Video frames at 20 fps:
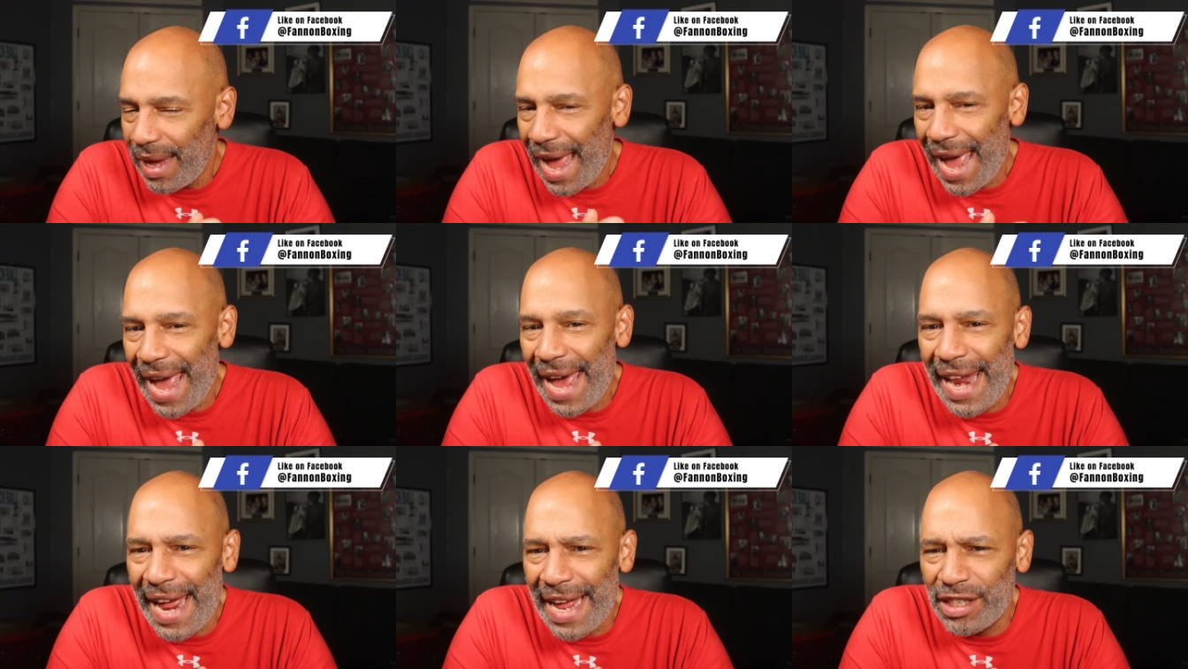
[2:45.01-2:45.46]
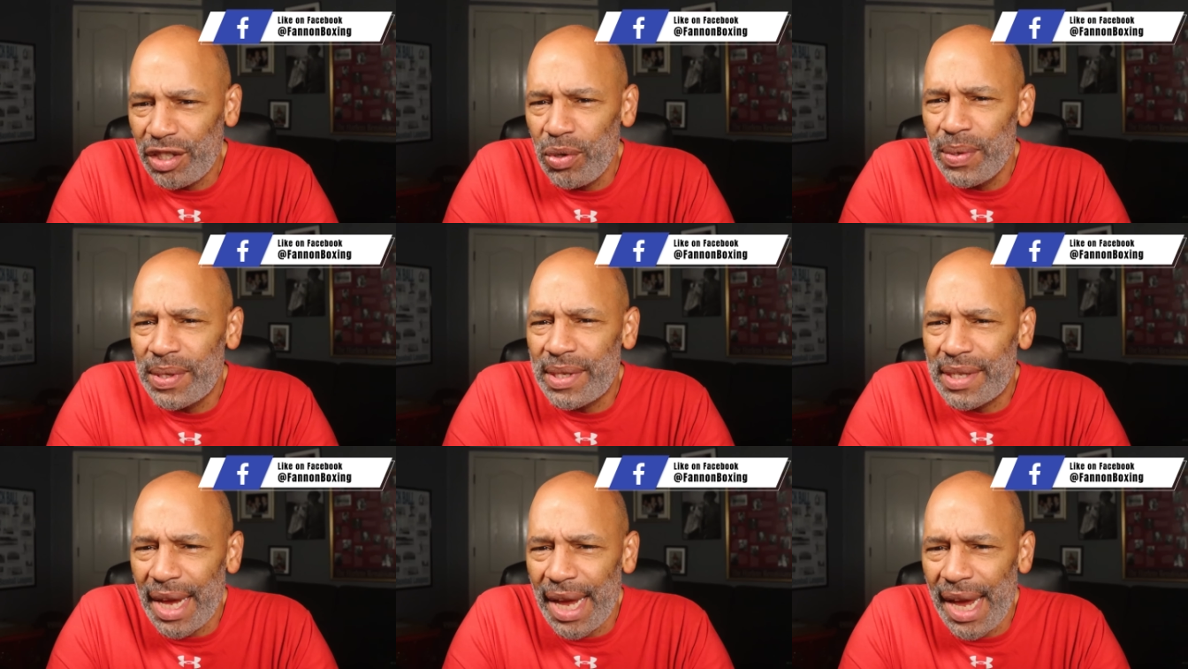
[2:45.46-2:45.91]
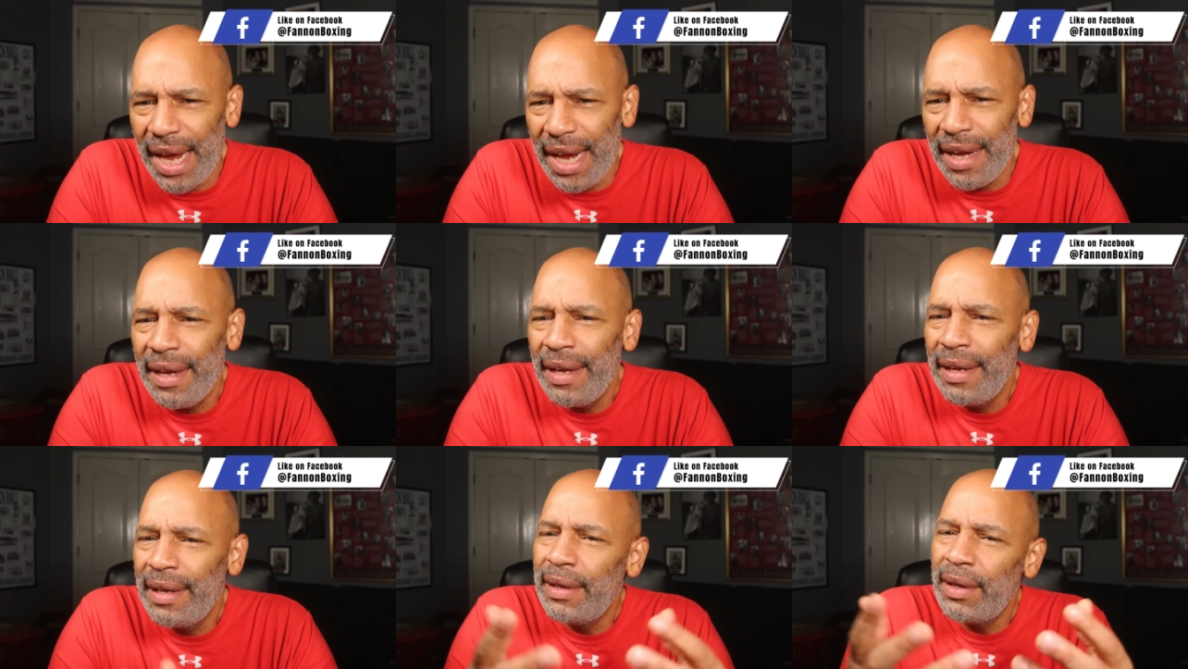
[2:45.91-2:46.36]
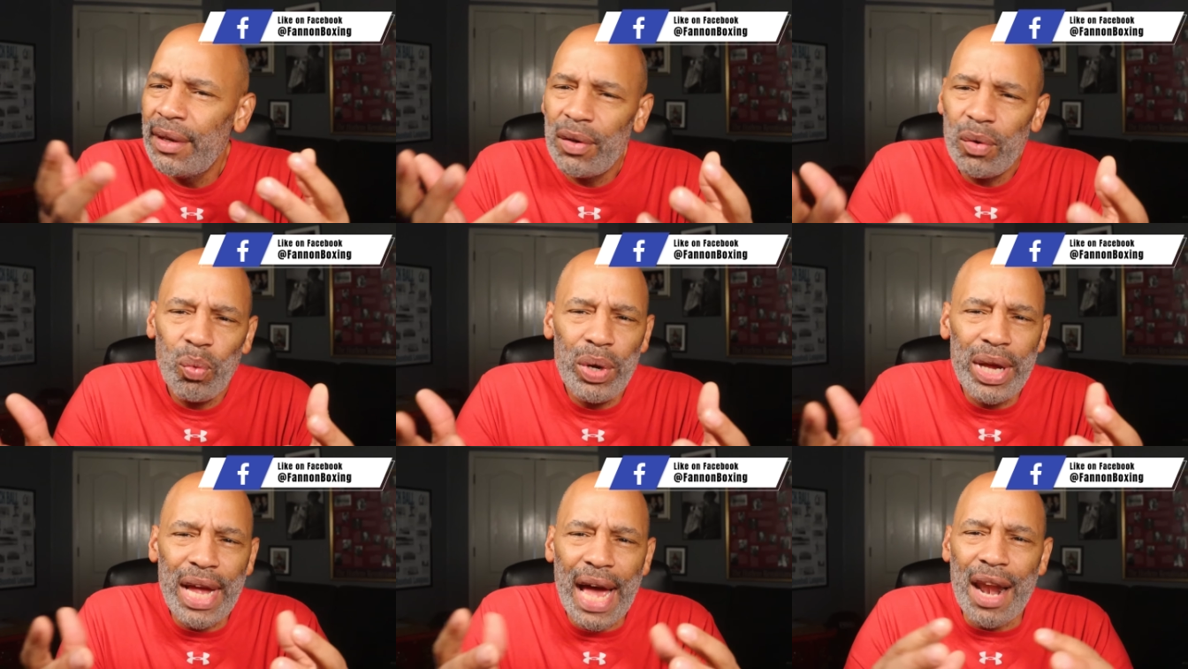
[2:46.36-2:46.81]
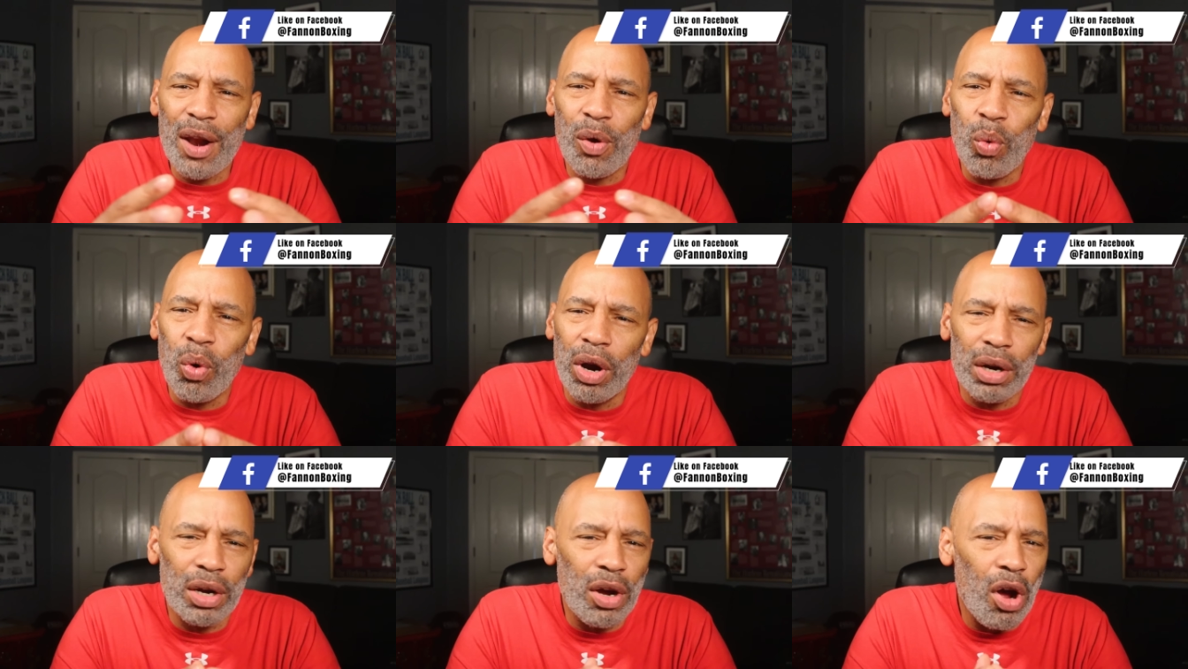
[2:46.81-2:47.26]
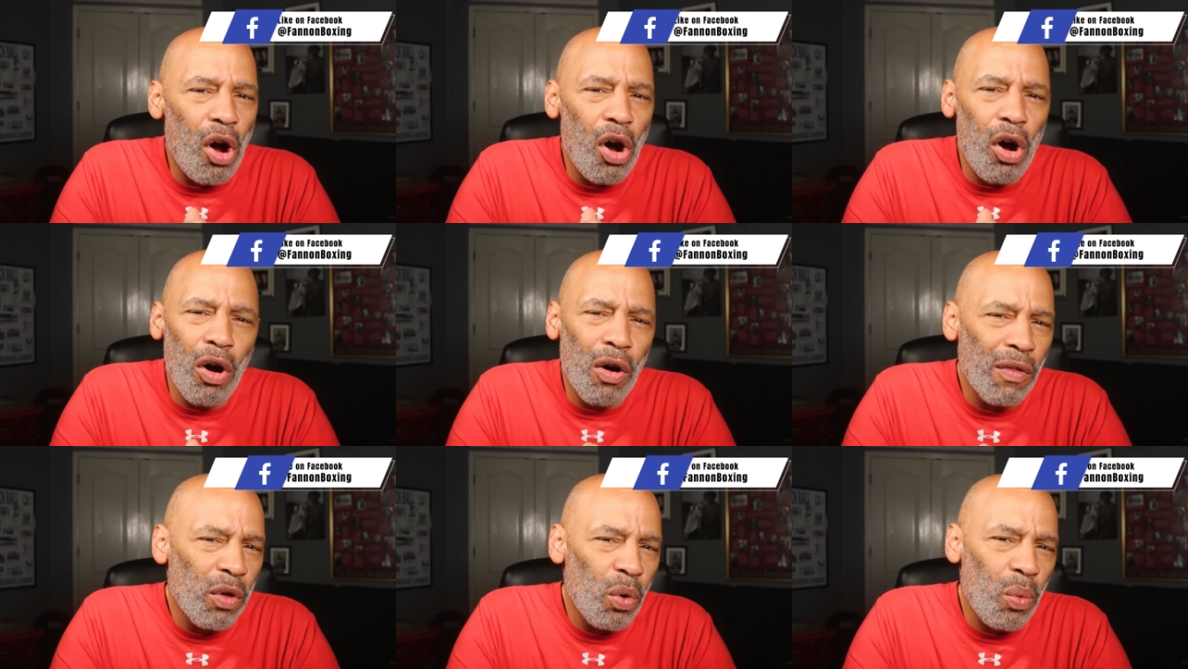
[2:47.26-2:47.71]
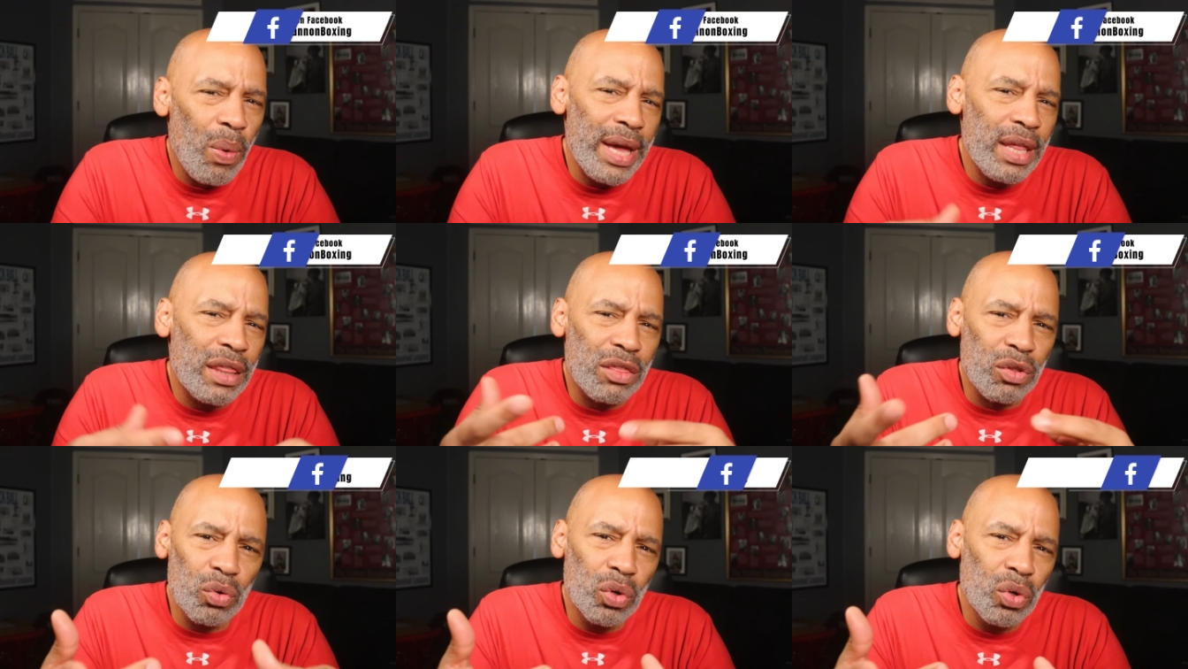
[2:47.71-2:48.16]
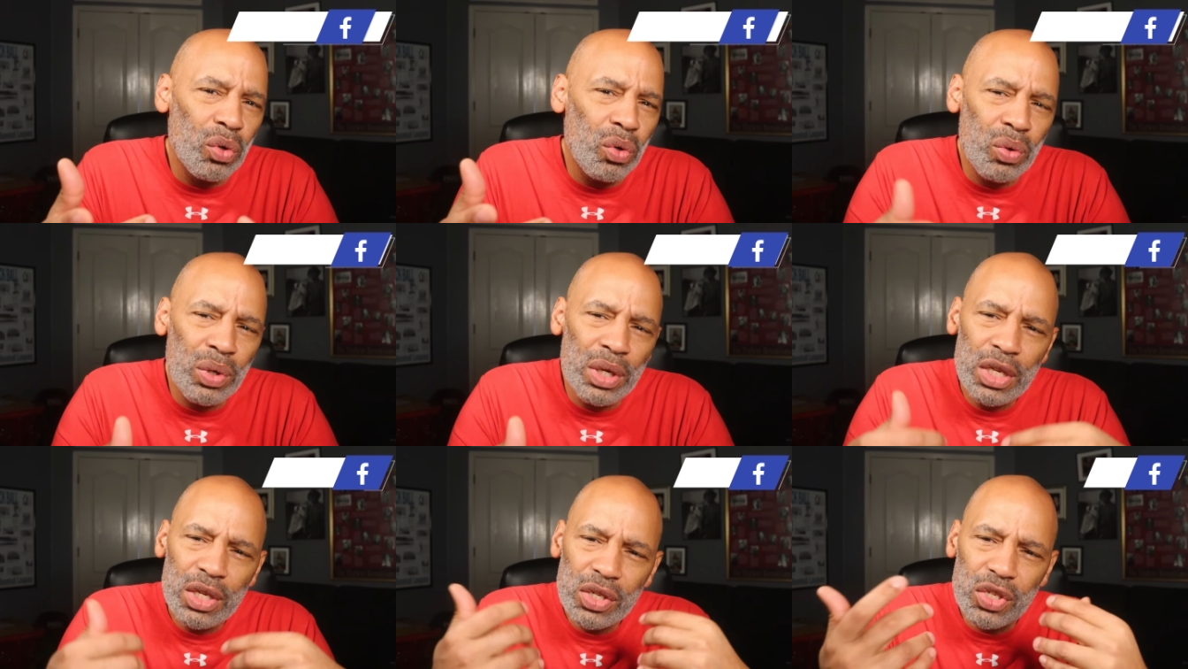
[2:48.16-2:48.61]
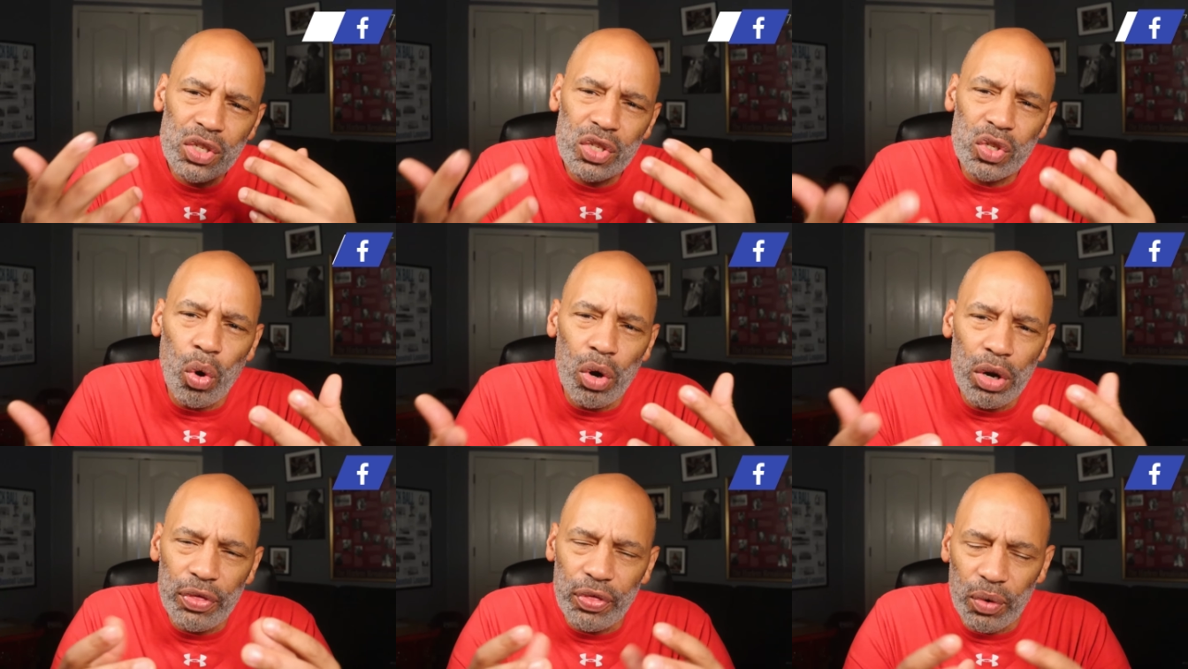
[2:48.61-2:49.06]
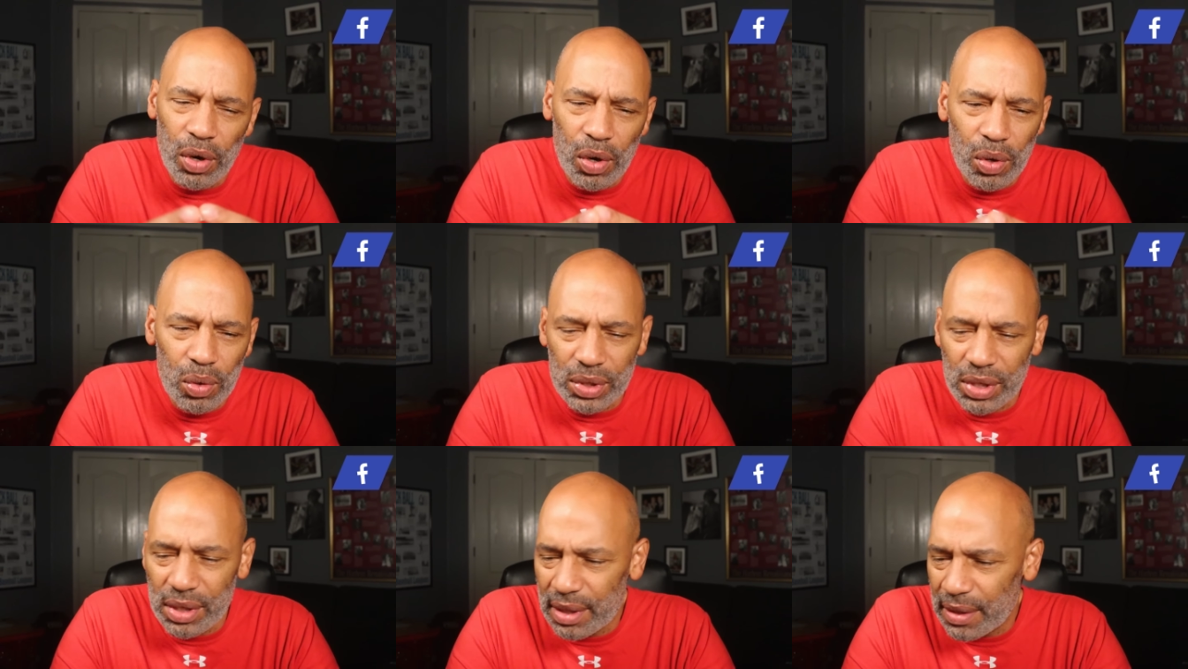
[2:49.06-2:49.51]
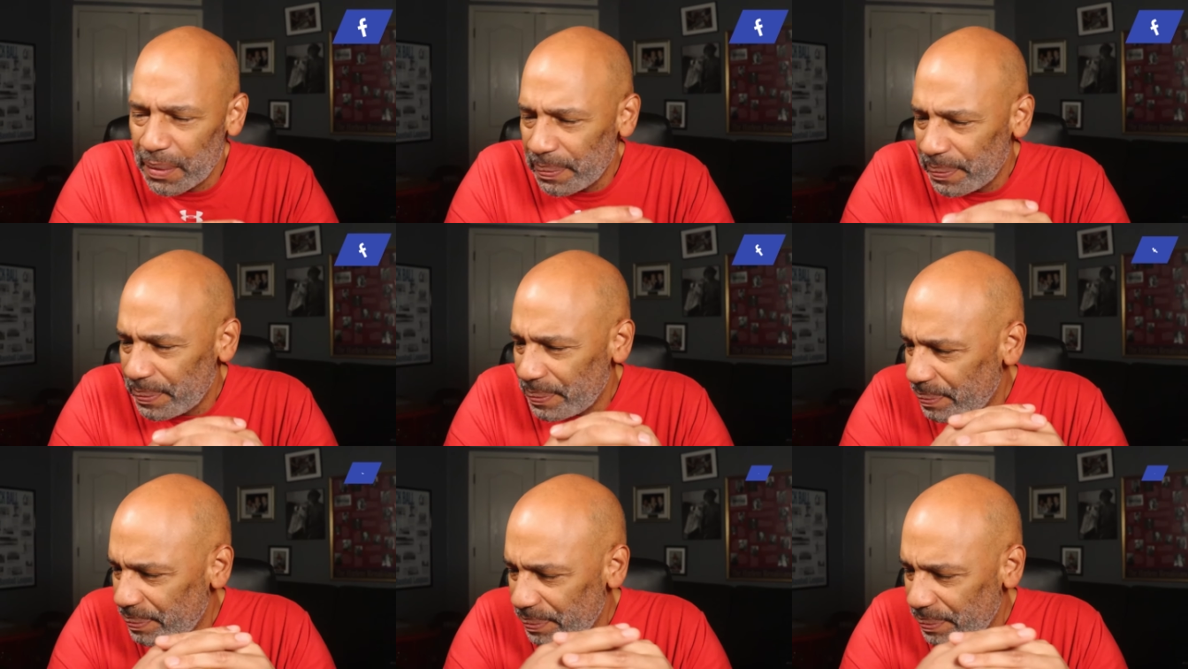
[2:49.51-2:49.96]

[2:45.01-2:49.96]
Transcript: And as you see, we got to work all the way through sore throats,